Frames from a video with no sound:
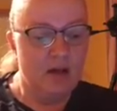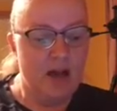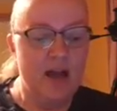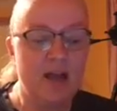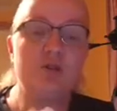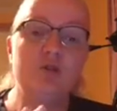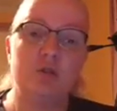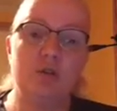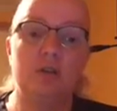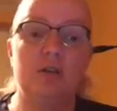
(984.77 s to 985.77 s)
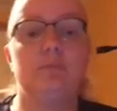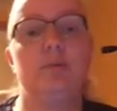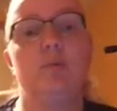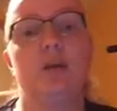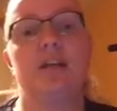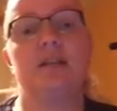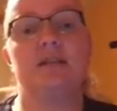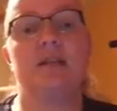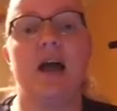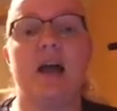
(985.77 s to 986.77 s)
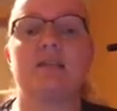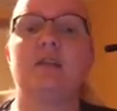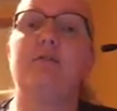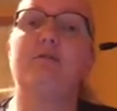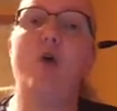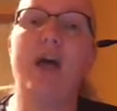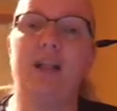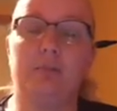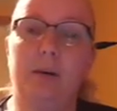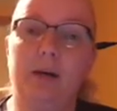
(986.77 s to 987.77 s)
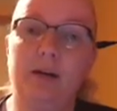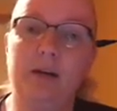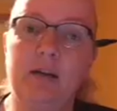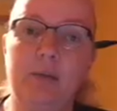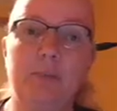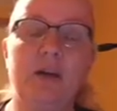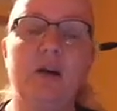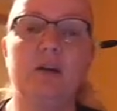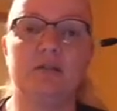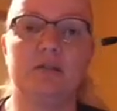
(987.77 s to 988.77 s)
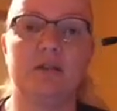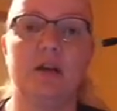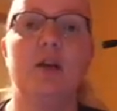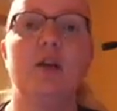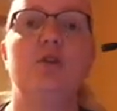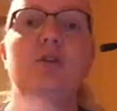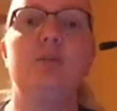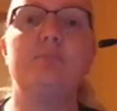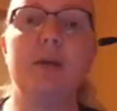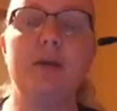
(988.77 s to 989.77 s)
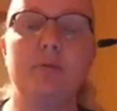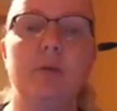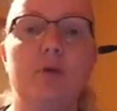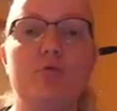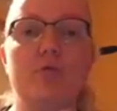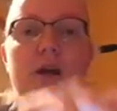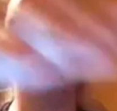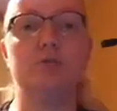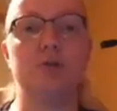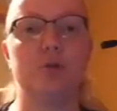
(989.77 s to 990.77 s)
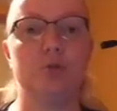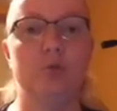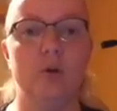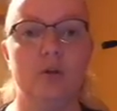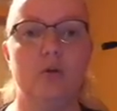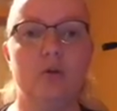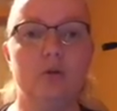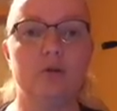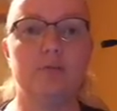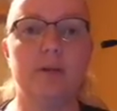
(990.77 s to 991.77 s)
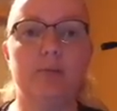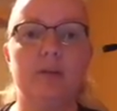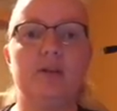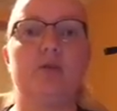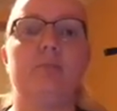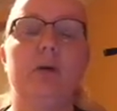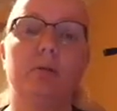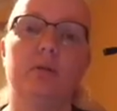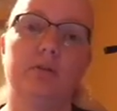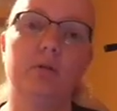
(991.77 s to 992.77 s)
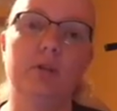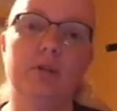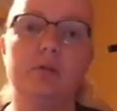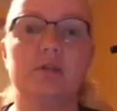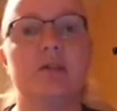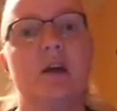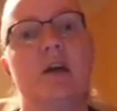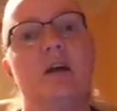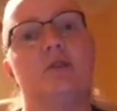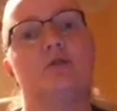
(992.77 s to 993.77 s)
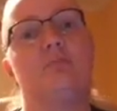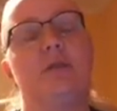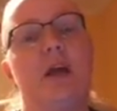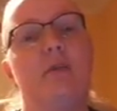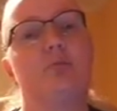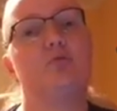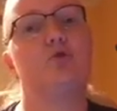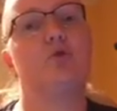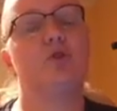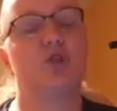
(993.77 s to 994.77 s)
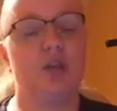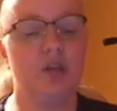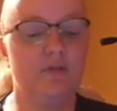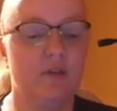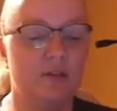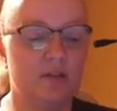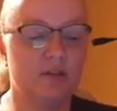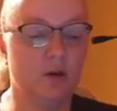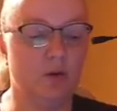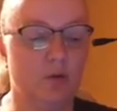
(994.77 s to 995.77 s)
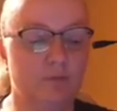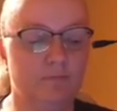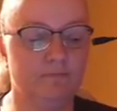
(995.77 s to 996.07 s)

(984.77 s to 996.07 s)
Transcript: And you need to be willing to ask for help, because you need people around you, all those people in your bubble and all the others, to be able to achieve this goal.